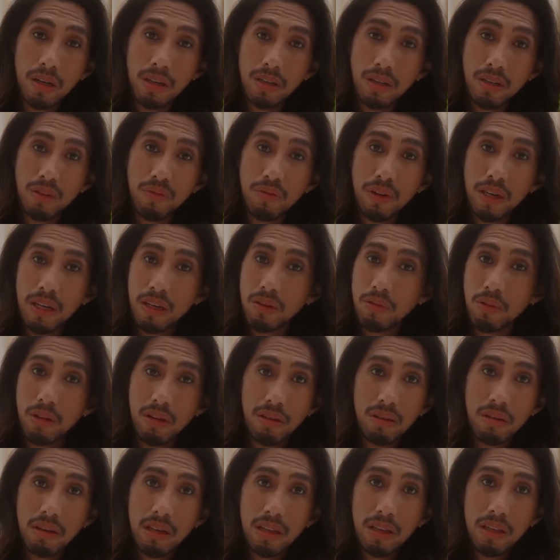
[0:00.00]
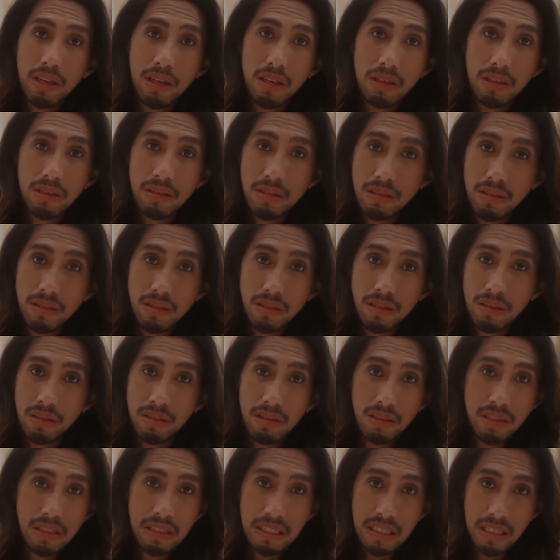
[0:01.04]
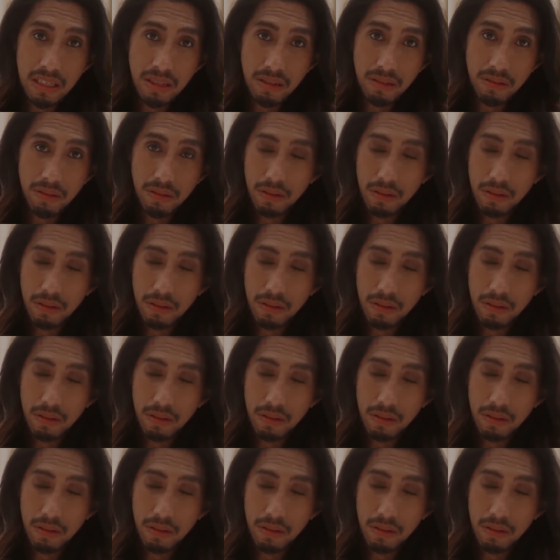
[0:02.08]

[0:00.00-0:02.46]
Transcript: you feel like, well, I think this is this is it.